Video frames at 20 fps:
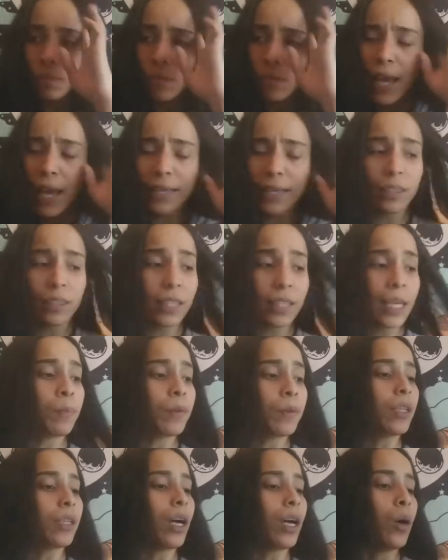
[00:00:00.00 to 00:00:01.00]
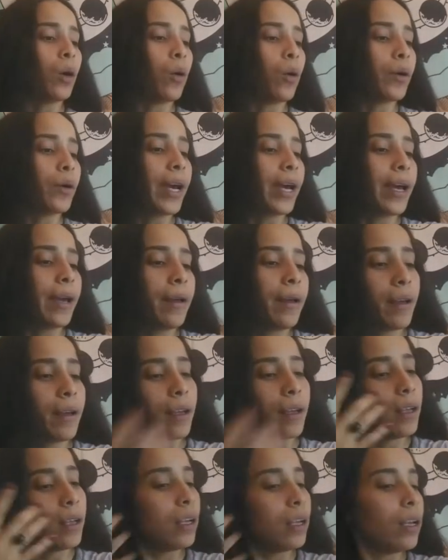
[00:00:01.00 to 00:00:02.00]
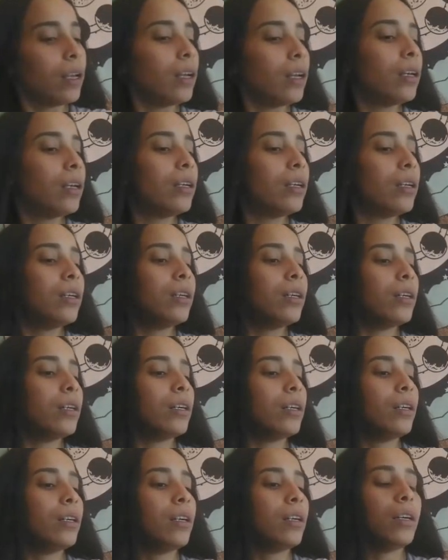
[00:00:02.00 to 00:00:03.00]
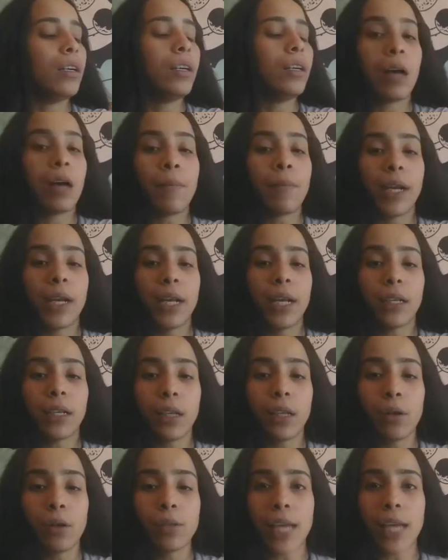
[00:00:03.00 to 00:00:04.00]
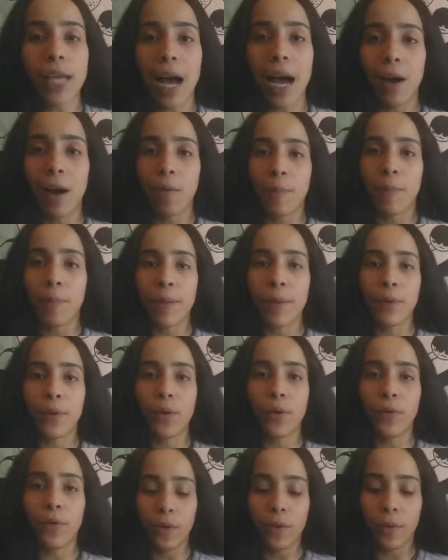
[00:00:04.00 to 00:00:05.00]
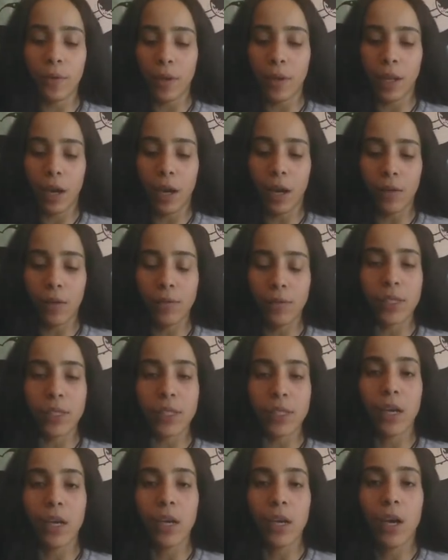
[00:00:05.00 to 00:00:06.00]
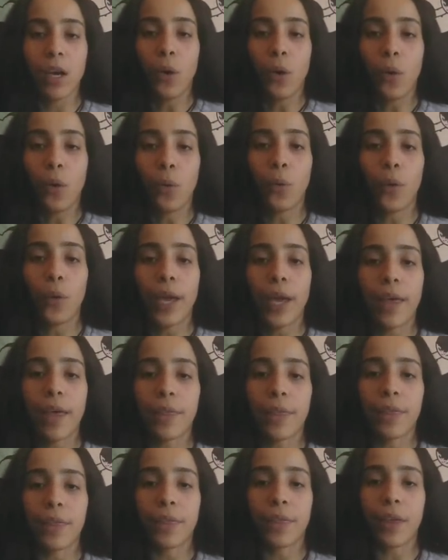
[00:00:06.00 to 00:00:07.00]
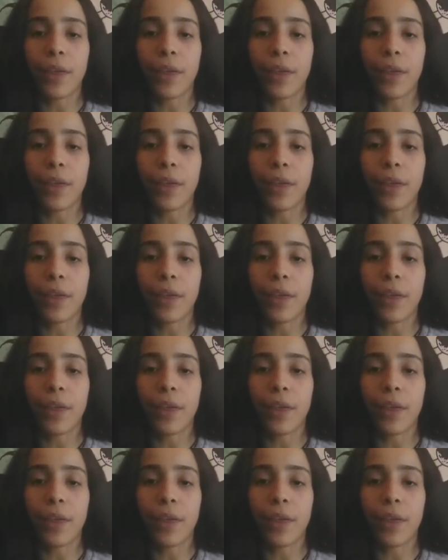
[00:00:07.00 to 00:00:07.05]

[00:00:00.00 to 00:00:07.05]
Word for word: at the link below, okay? I'm going to close out, my beautiful loves, with